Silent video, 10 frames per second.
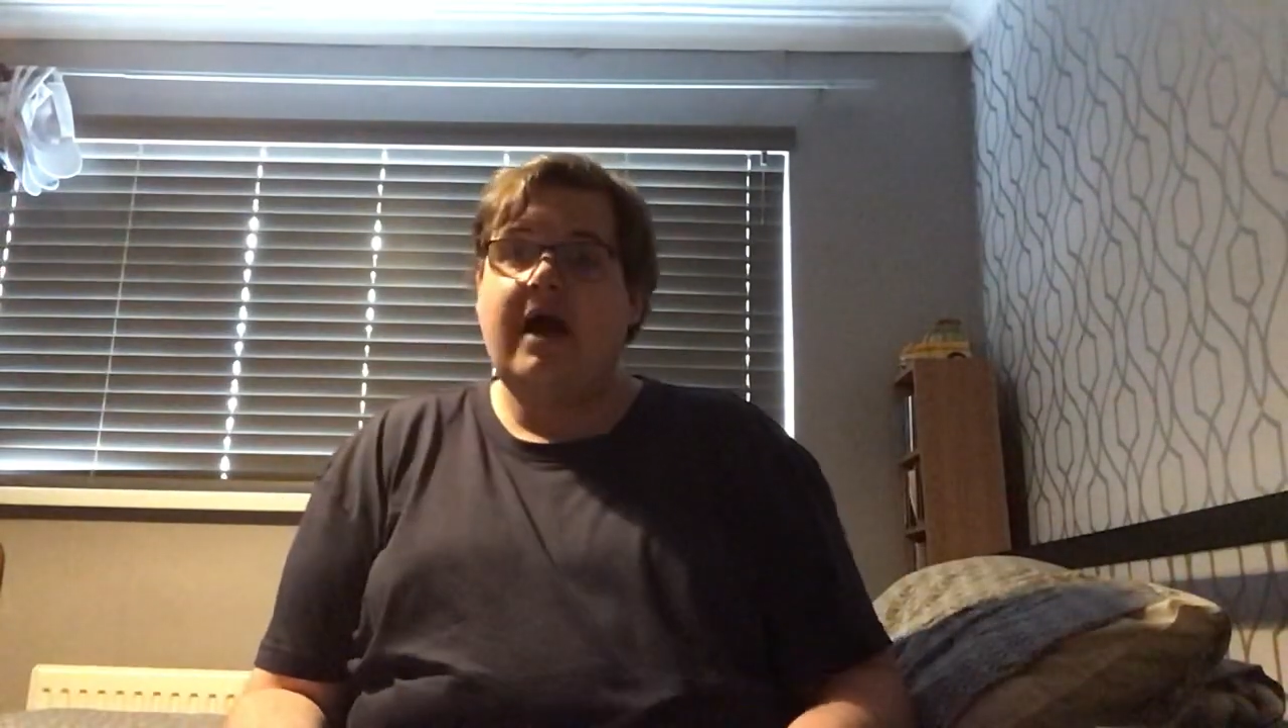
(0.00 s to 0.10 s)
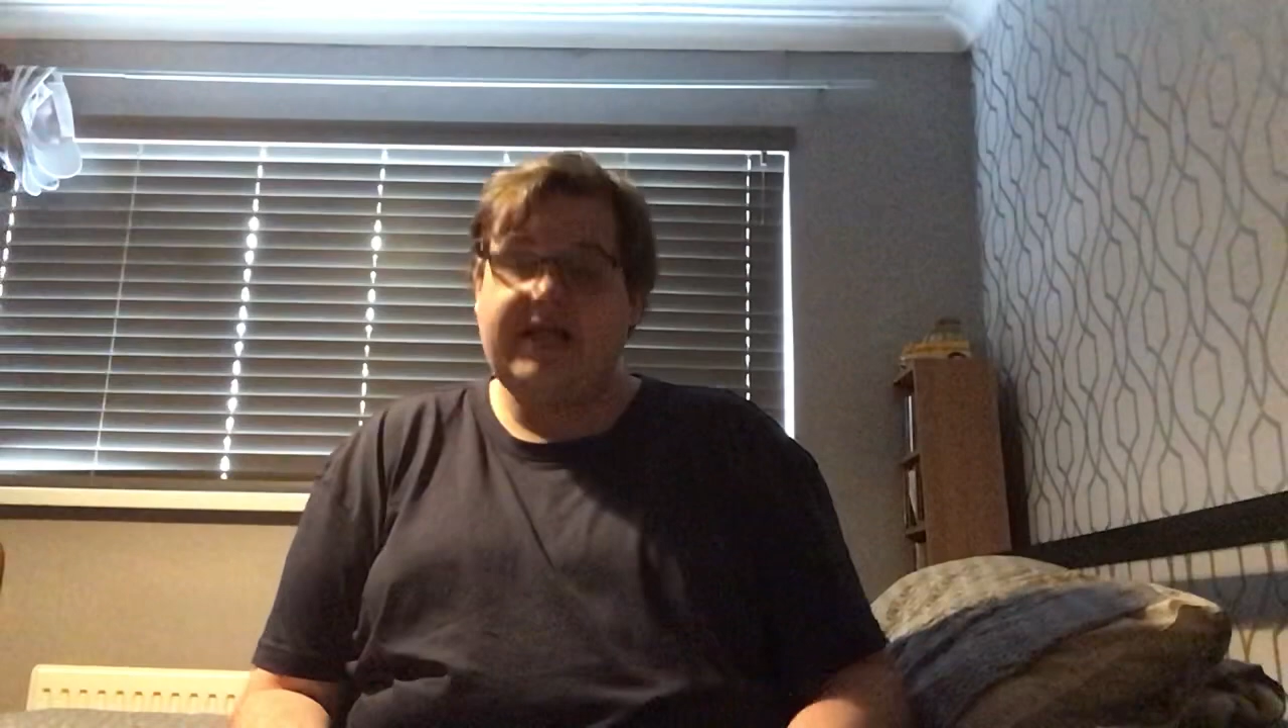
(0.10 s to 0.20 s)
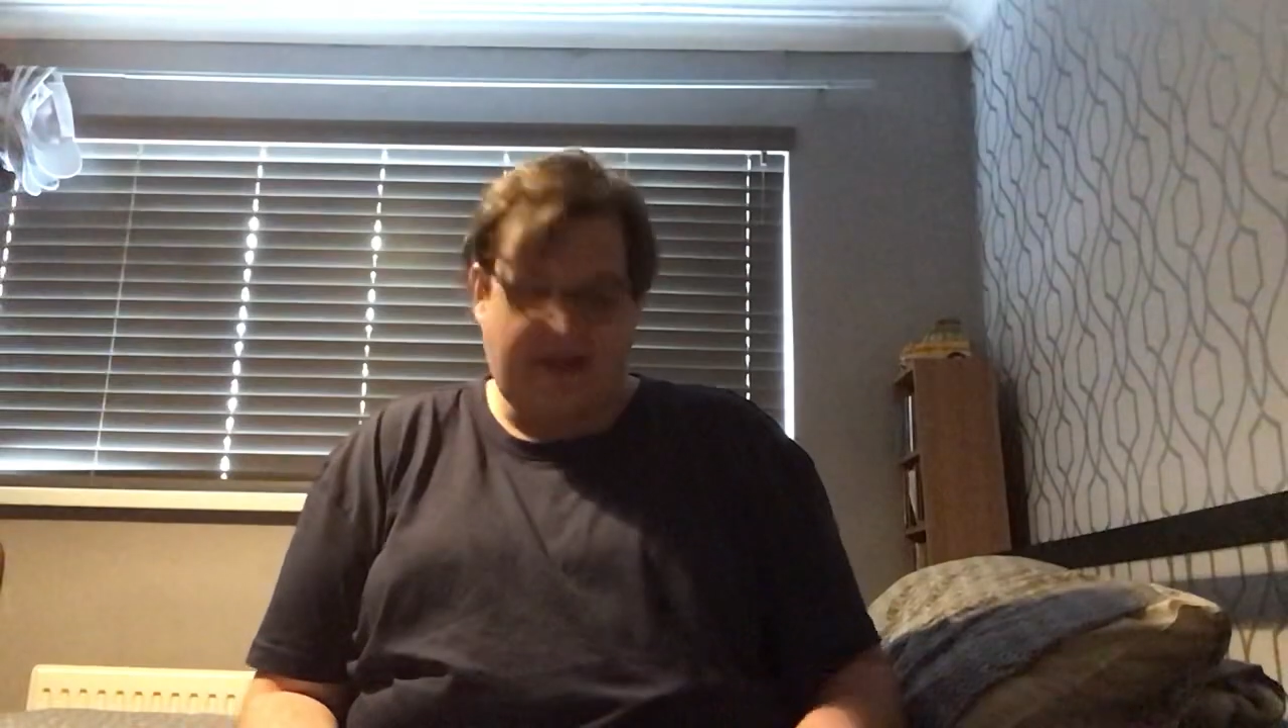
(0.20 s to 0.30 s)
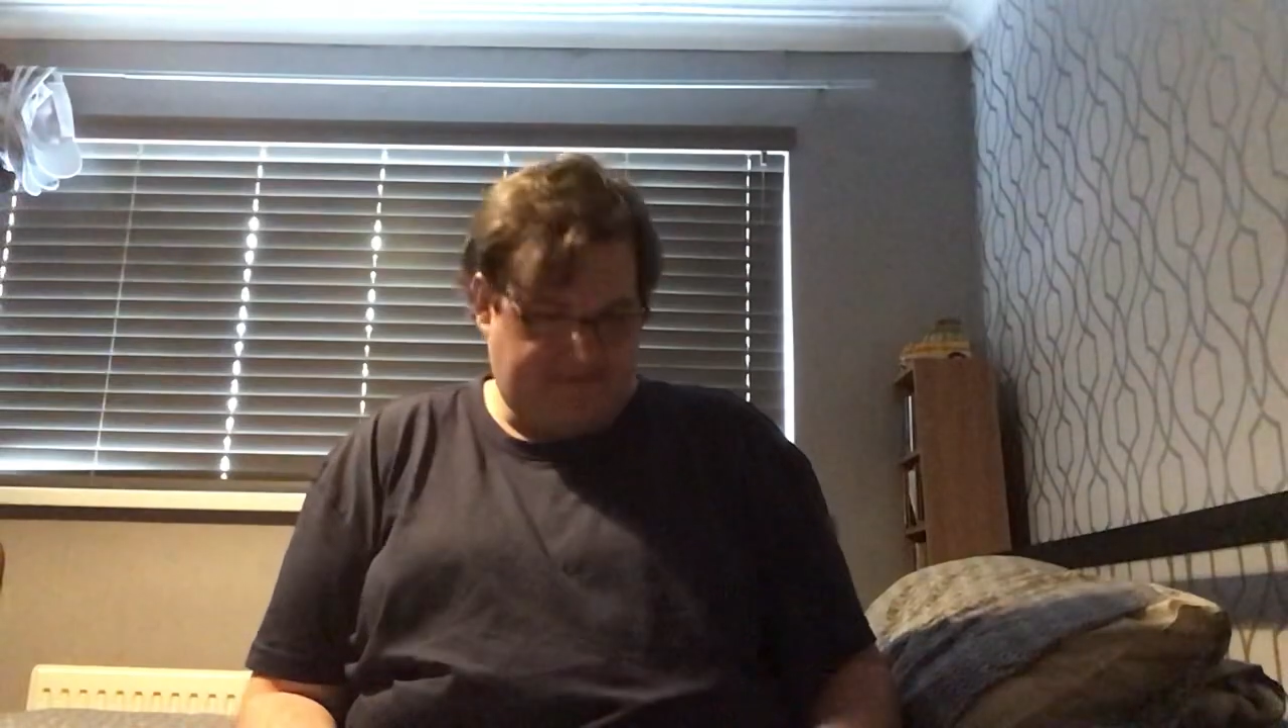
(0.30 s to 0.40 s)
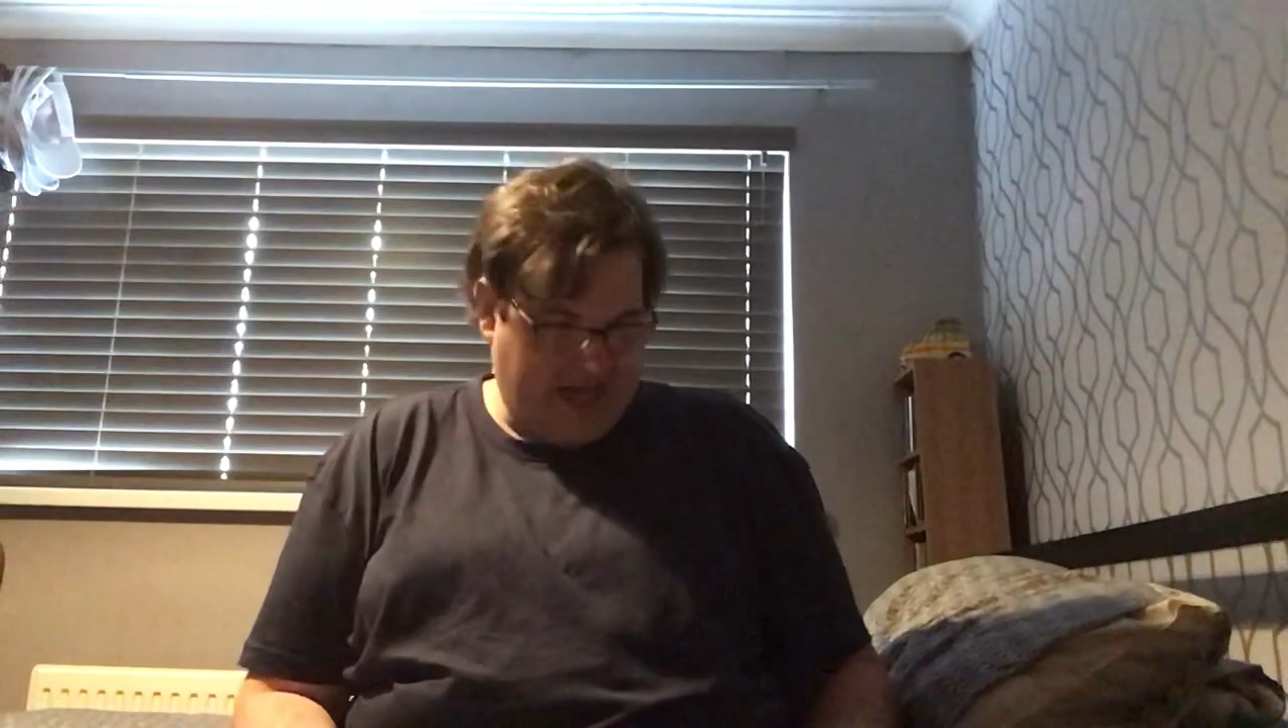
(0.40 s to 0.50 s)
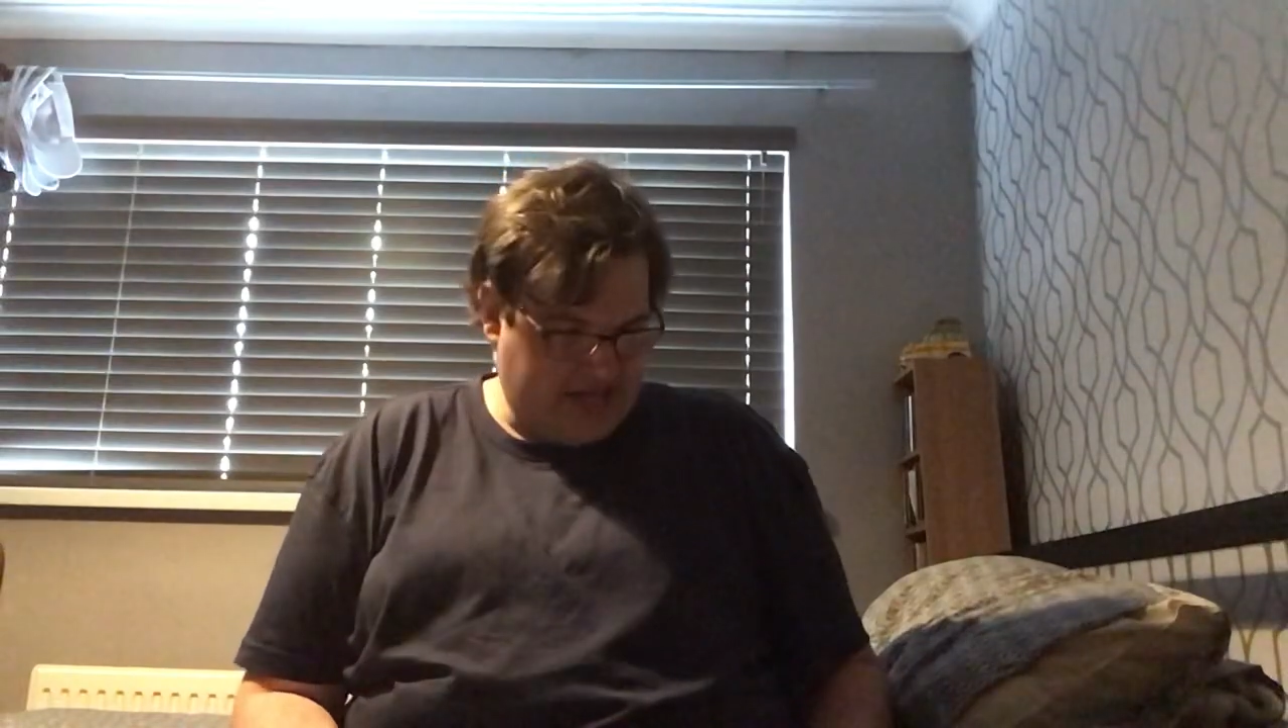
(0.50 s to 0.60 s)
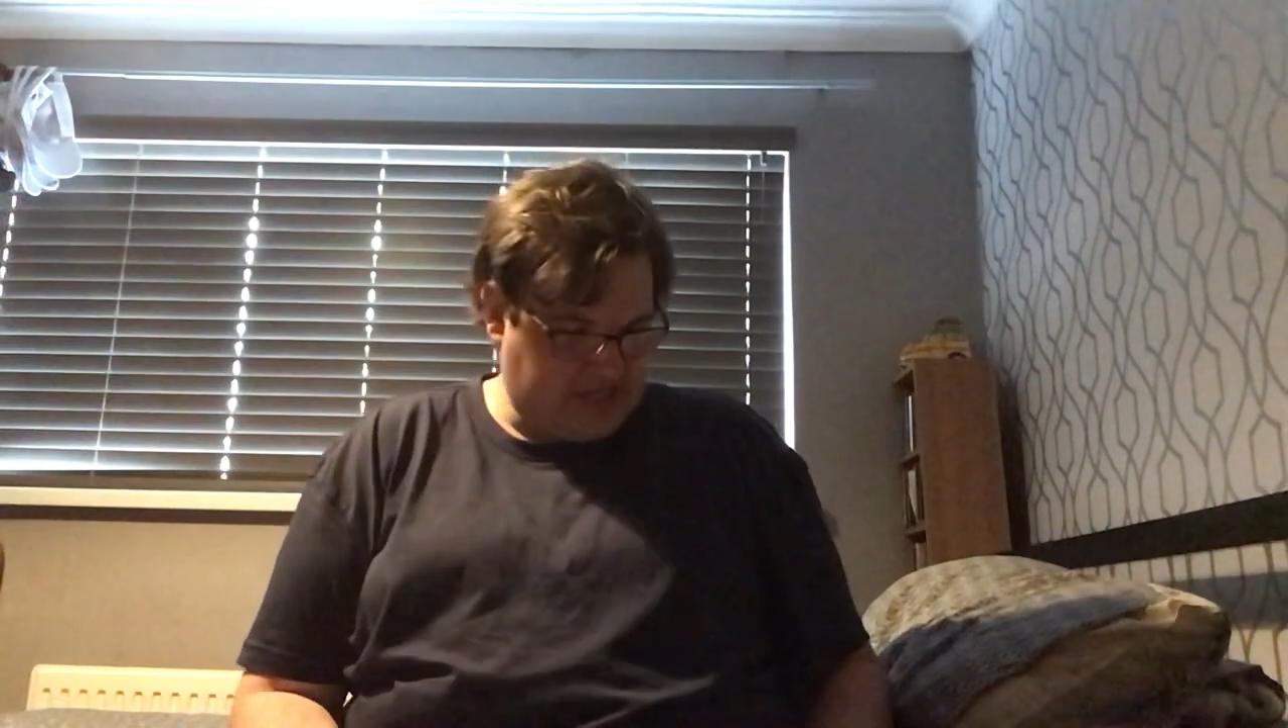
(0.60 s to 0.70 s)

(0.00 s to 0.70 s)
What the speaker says: And up next